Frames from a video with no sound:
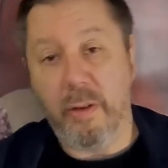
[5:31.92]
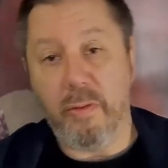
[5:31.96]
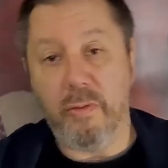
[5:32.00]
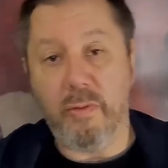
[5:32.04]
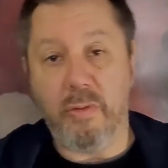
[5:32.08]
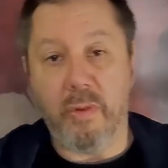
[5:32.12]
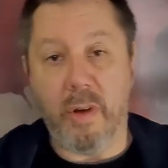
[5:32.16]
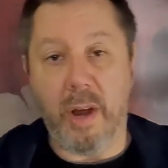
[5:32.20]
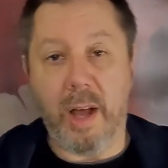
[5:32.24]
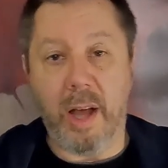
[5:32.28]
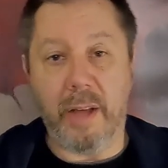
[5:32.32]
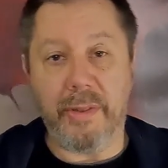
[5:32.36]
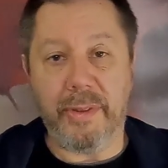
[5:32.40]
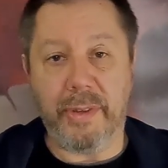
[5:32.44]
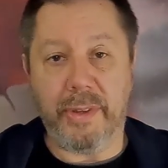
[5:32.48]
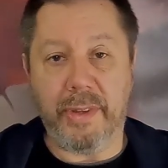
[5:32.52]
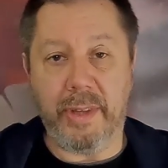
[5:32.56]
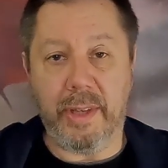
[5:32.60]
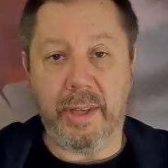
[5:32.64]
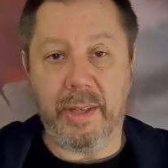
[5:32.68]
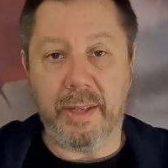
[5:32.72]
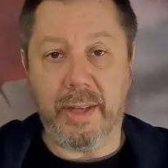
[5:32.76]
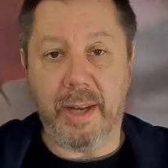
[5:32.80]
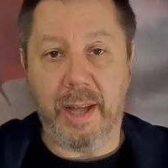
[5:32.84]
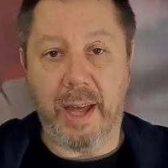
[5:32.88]
rather
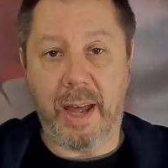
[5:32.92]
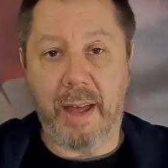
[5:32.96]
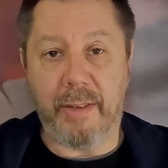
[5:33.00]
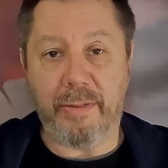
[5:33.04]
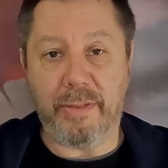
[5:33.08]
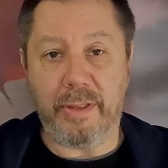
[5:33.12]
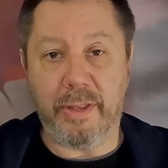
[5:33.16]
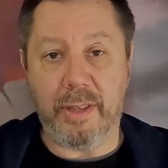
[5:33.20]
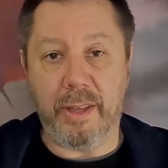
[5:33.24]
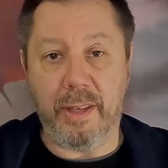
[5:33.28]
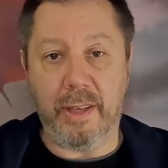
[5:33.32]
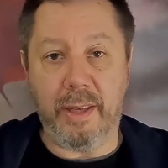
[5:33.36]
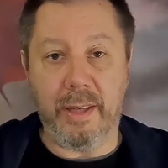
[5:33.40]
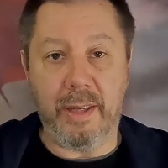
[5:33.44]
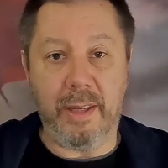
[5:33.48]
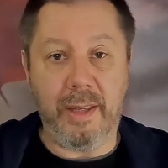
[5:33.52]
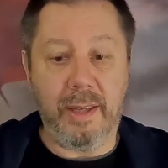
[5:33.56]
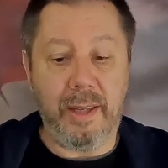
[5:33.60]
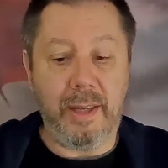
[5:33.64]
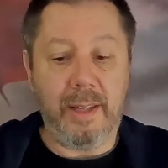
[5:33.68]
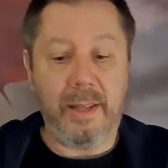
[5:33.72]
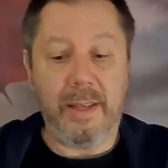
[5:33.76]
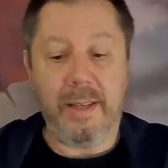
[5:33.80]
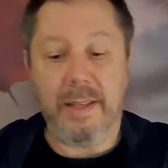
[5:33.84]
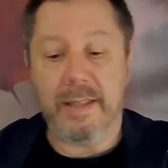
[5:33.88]
than have to
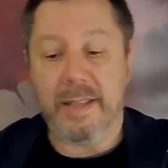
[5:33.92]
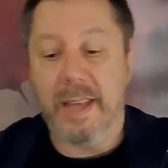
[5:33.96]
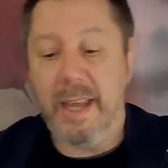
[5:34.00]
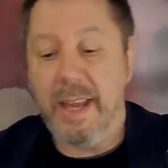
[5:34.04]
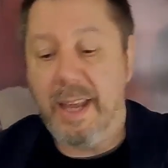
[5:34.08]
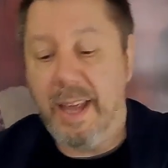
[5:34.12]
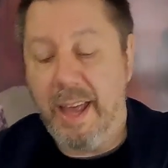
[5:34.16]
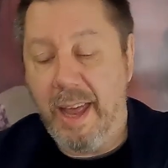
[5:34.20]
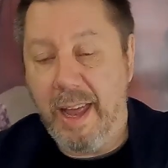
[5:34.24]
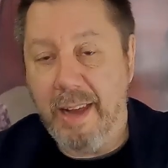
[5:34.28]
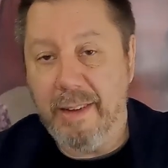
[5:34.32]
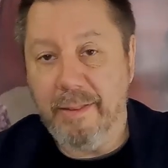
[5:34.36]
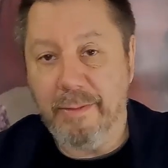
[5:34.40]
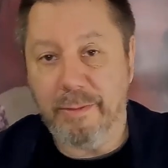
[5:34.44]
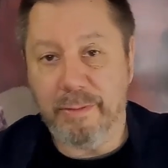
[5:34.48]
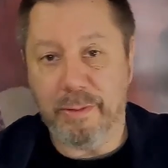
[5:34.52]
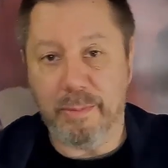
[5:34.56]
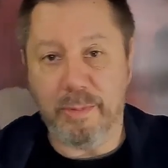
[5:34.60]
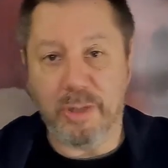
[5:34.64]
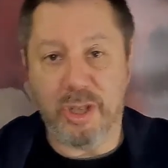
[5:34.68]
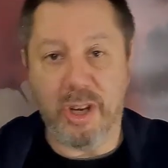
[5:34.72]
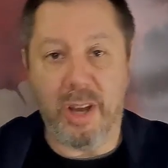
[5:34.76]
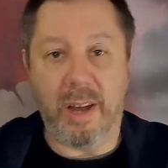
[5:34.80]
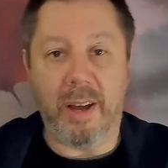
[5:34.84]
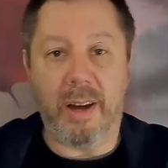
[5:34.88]
decant
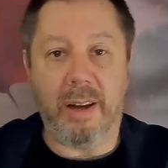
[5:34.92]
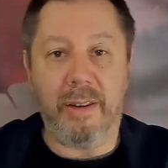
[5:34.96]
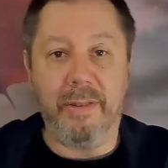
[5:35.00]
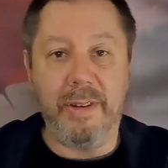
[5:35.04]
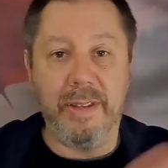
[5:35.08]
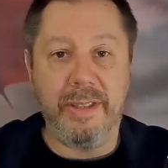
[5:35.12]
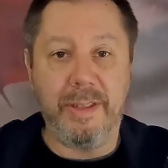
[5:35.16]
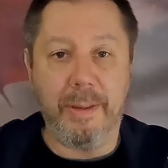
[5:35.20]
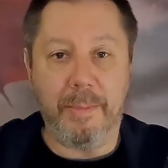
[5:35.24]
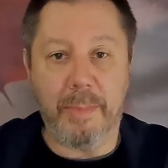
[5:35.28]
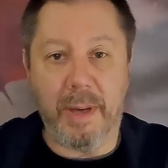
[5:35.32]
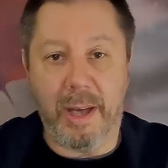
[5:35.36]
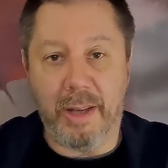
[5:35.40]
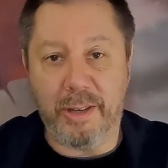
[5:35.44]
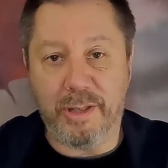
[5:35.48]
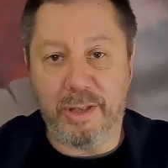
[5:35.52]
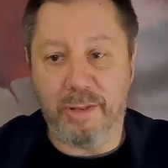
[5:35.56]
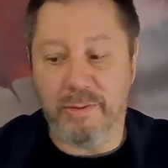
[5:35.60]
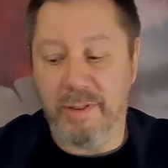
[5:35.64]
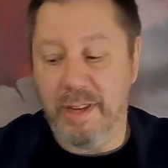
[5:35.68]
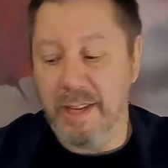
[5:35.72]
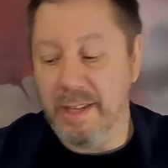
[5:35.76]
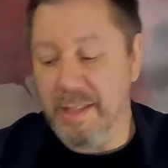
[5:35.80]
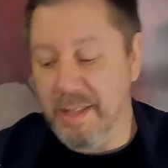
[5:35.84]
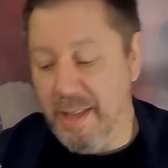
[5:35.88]
from jar into
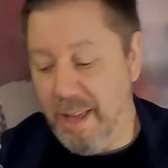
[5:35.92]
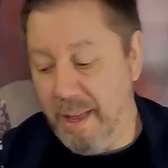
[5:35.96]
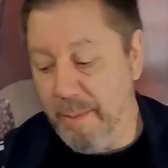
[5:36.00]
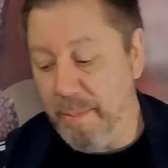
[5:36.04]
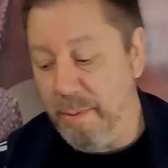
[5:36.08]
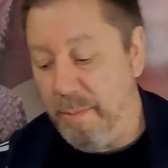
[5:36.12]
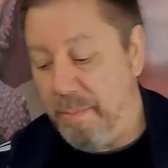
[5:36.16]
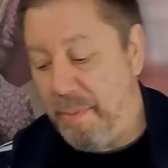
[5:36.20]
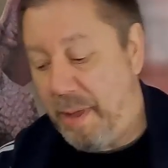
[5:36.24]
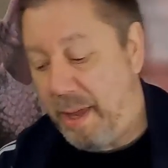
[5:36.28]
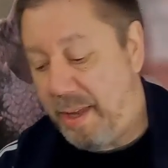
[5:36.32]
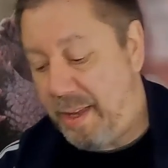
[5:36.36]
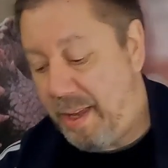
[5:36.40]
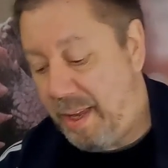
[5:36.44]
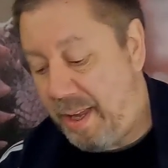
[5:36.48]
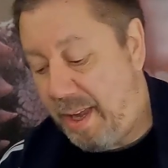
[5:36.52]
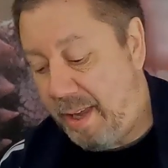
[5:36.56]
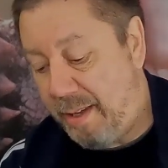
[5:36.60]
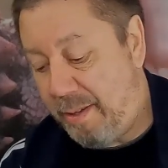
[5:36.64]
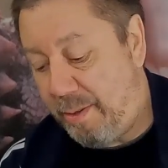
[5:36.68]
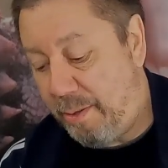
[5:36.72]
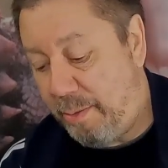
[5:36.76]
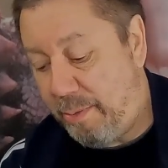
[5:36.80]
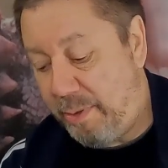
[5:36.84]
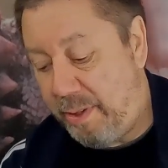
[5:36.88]
margarine tub and back
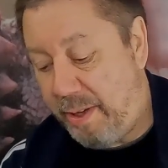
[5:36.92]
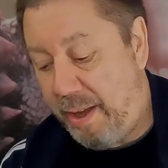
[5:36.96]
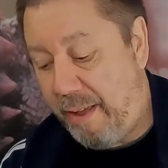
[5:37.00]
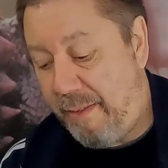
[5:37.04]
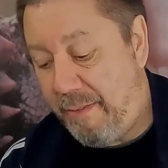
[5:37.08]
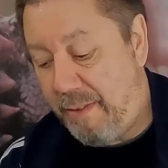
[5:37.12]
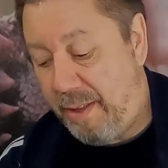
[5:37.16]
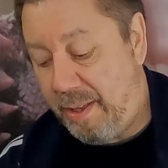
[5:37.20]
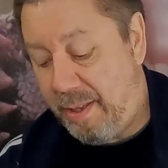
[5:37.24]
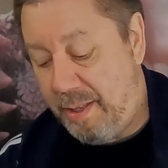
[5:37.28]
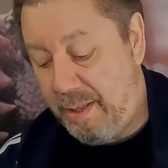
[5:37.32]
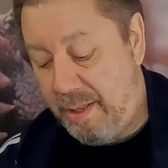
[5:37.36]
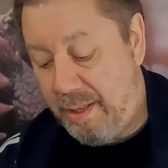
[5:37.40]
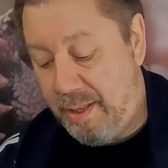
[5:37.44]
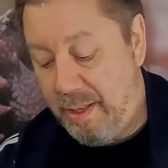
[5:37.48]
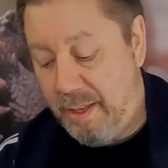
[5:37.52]
again or whatever,